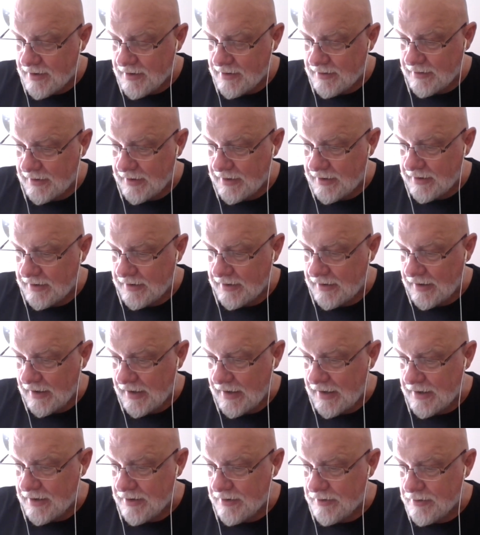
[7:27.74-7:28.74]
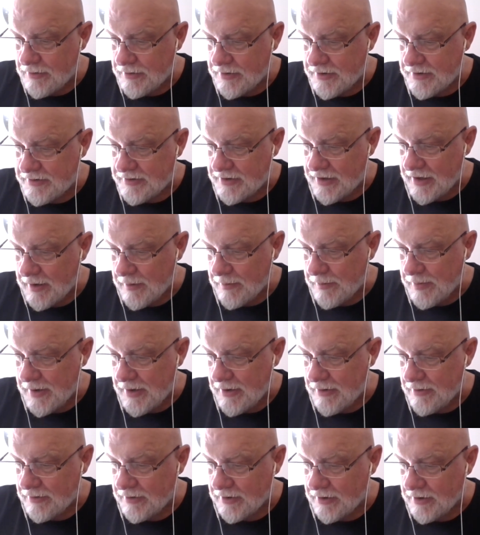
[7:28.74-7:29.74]
Lady Diana, who does not
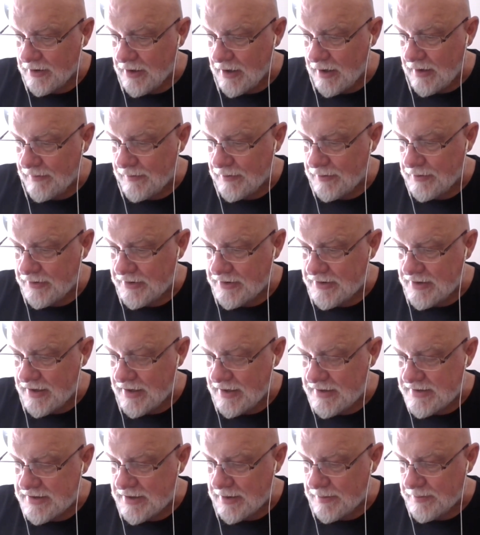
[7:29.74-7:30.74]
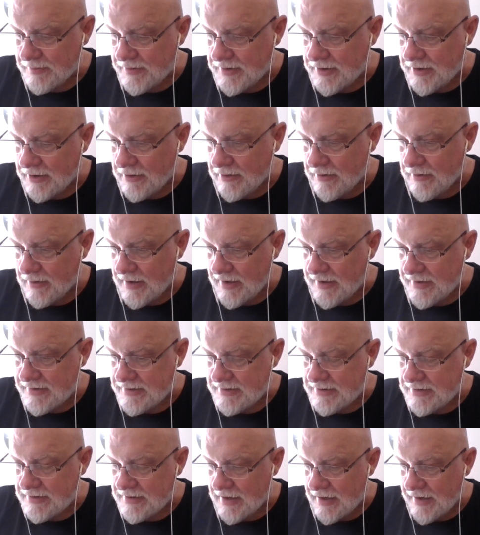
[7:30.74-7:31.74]
appear in the novel, except as
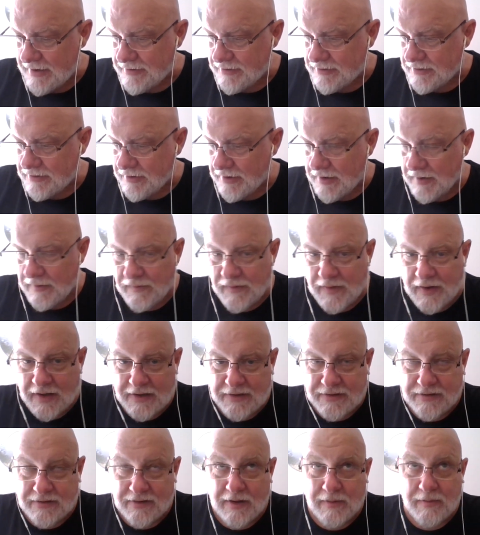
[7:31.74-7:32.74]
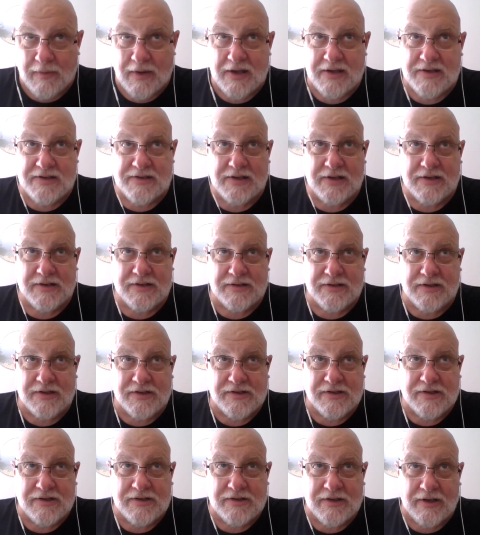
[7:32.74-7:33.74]
to convey to MI6 that
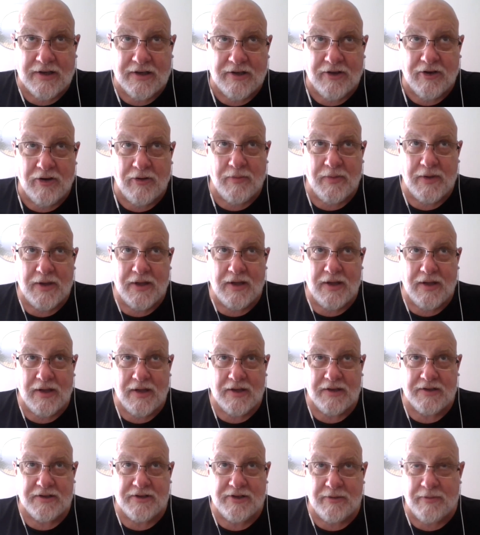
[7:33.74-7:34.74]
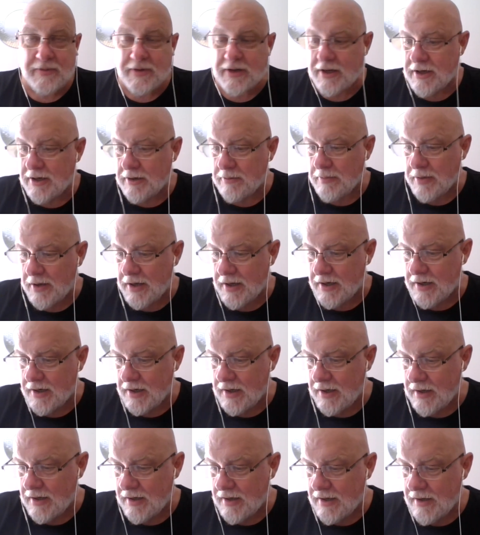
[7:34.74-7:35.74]
she's not going to be intimidated by
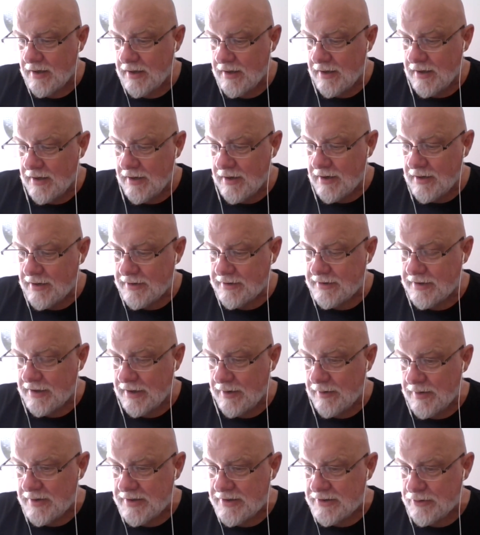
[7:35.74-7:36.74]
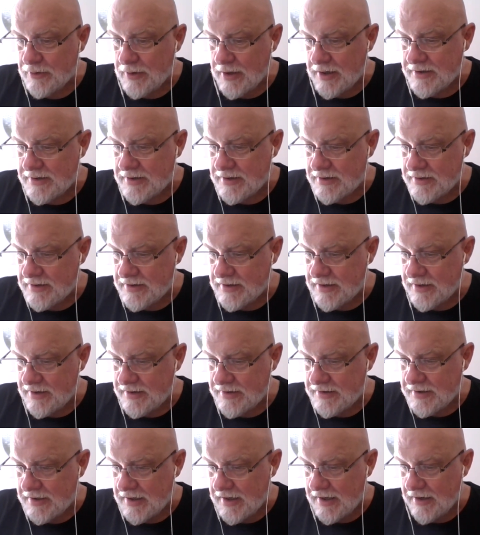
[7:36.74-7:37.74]
any terrorist threats, and she
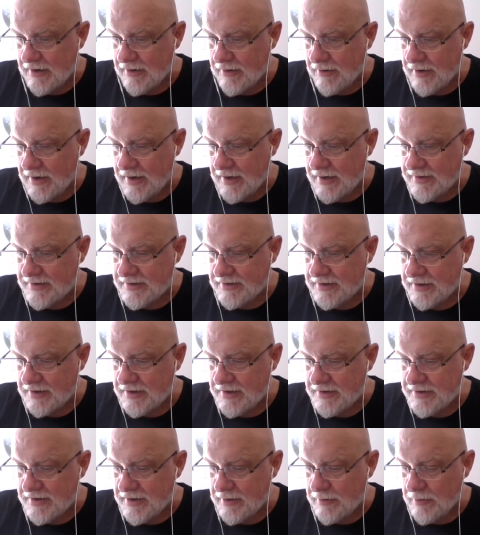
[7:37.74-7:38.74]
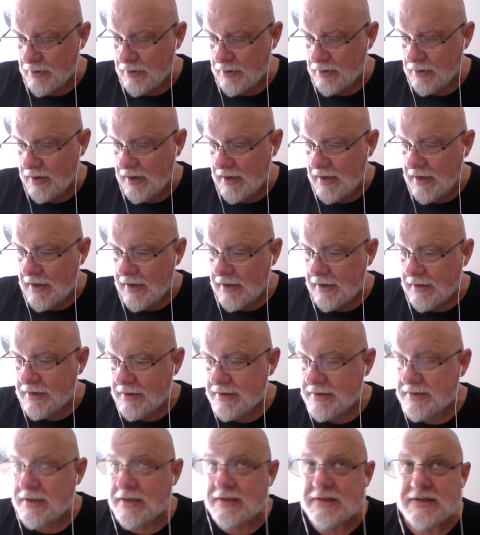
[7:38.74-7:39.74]
is taking her kids to Disney World. At
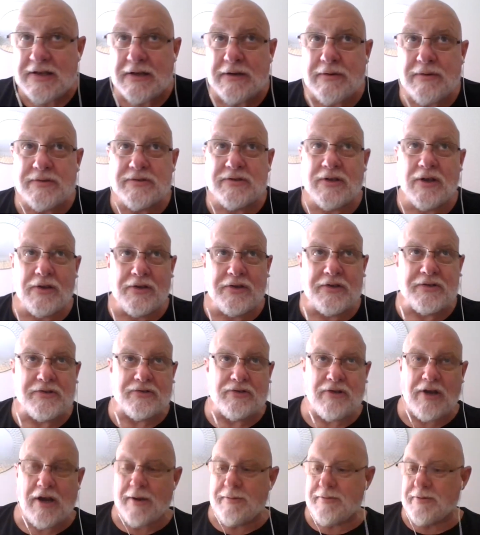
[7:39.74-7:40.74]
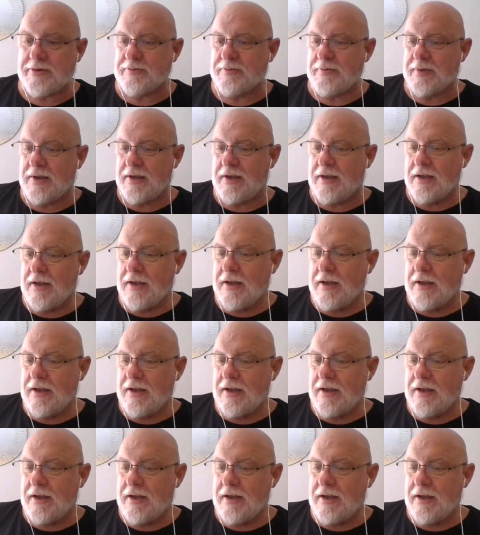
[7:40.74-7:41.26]
least that's how it was all described to me.